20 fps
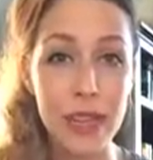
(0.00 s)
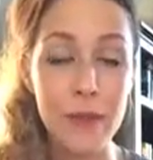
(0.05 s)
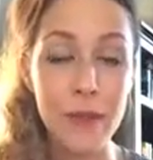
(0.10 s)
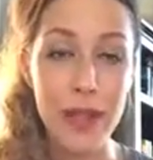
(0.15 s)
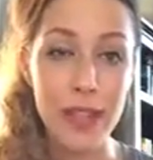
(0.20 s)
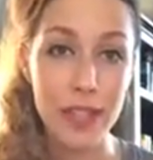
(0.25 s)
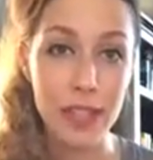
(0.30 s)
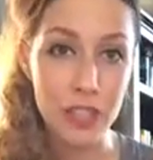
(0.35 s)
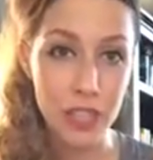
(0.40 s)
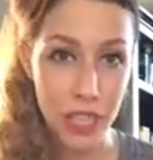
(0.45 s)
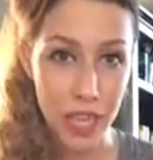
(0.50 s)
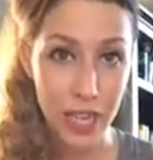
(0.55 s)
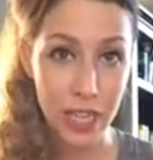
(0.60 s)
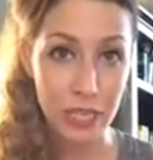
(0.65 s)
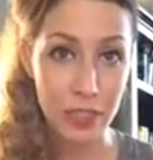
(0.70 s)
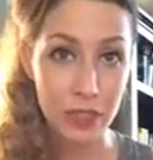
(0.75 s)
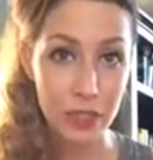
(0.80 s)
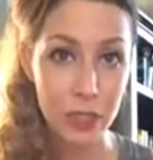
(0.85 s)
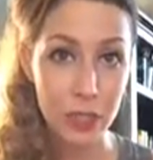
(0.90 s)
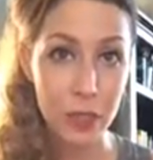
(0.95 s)
in a
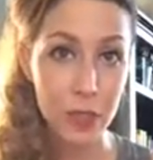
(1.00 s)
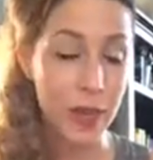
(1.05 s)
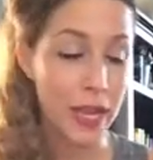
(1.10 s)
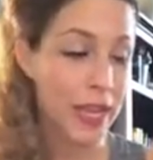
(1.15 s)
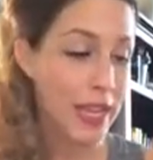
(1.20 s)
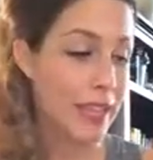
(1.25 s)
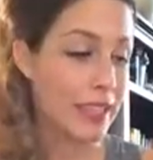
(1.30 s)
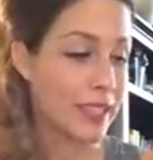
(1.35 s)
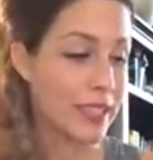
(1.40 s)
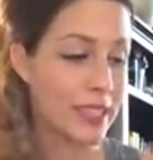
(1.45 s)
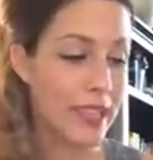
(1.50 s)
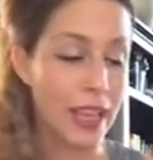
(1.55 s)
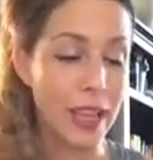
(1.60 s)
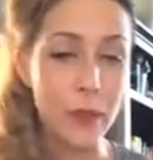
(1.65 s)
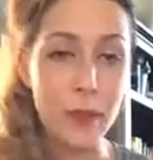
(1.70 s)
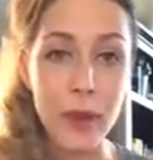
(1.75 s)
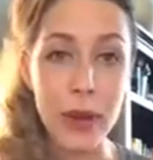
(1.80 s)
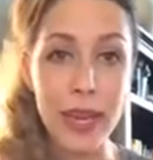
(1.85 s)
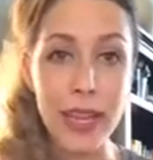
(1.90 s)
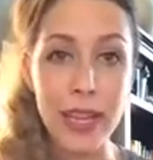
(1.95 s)
challenge group,
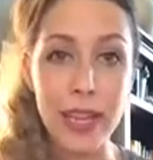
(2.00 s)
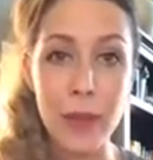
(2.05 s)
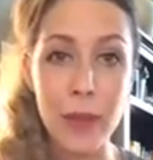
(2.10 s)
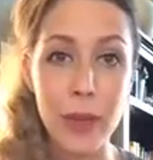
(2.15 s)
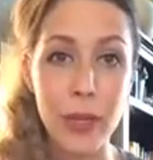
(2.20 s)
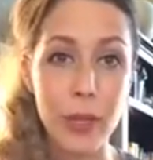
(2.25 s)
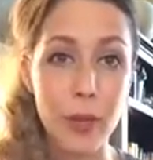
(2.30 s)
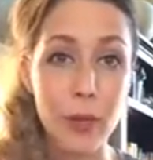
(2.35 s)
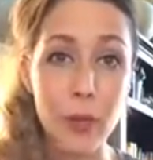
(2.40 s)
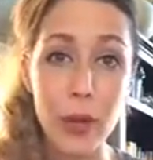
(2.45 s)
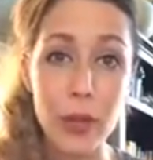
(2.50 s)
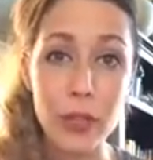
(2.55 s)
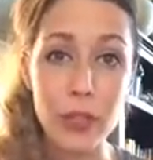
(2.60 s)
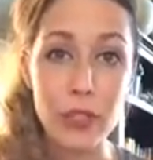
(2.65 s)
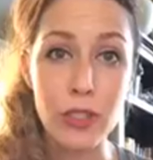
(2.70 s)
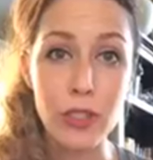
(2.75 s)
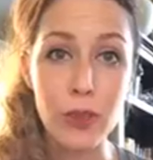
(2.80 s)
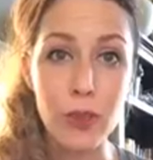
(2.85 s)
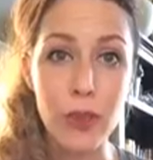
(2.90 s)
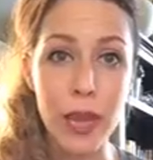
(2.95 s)
celebrating them on your
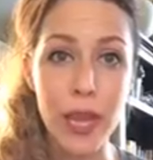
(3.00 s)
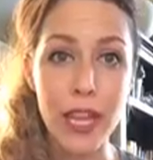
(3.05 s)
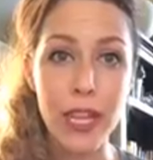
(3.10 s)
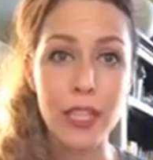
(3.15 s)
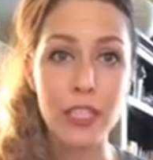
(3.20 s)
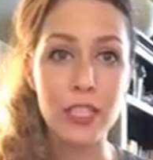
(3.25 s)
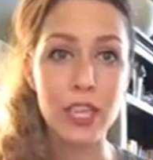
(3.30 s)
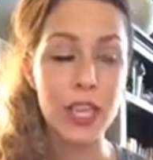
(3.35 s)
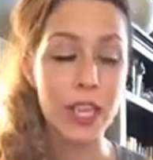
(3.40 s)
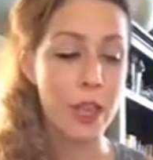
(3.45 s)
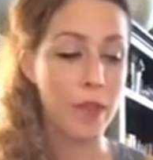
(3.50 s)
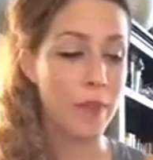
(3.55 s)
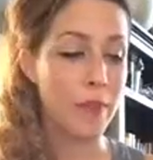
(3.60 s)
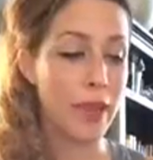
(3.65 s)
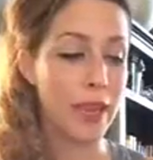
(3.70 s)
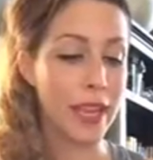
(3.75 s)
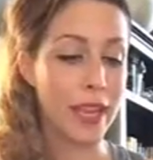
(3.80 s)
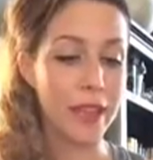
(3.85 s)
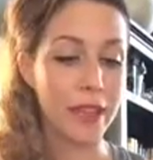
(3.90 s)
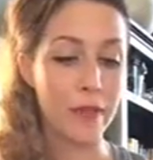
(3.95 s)
personal page,
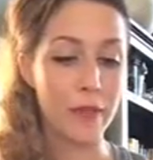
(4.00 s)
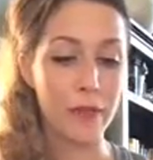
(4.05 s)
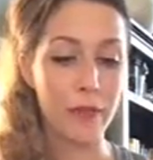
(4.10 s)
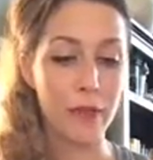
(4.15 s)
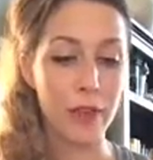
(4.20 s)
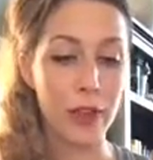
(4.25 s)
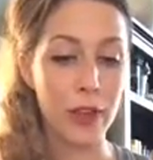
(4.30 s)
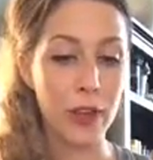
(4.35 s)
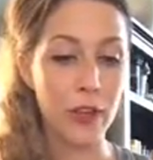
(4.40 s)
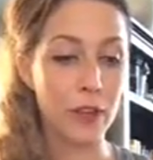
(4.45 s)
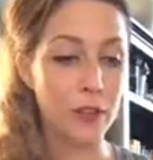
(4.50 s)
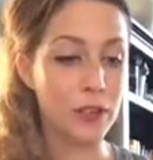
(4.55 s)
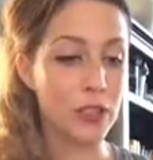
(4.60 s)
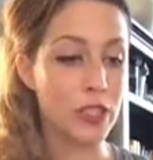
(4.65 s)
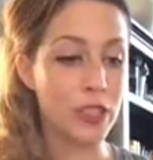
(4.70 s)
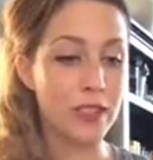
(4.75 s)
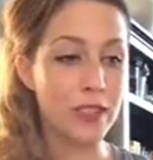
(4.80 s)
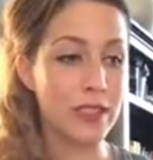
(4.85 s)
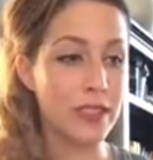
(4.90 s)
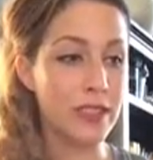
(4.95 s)
making them feel
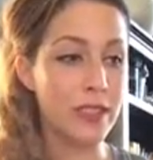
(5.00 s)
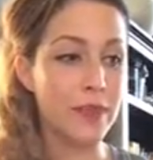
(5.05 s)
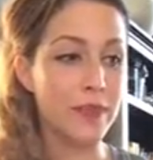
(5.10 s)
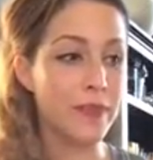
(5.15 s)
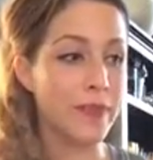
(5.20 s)
just